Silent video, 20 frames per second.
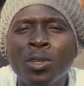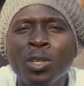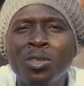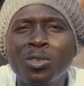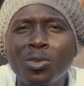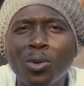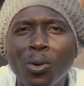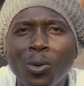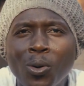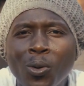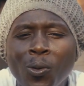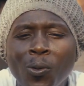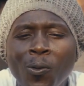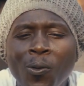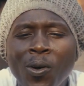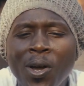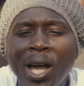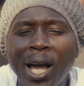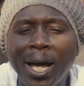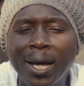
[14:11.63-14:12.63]
So
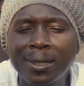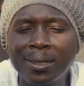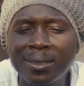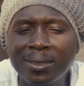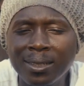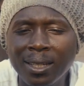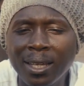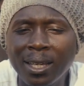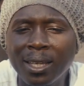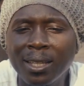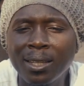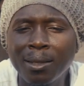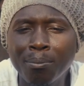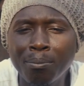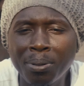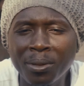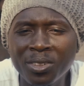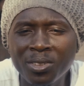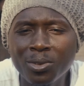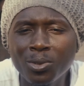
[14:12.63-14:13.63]
I'd say the
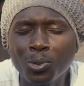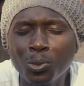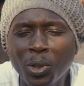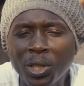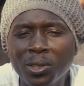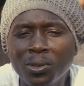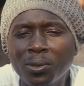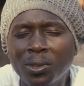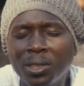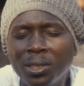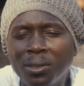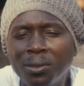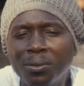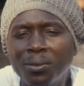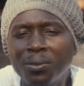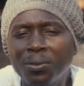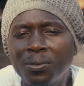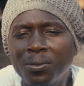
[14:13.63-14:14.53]
best way to live,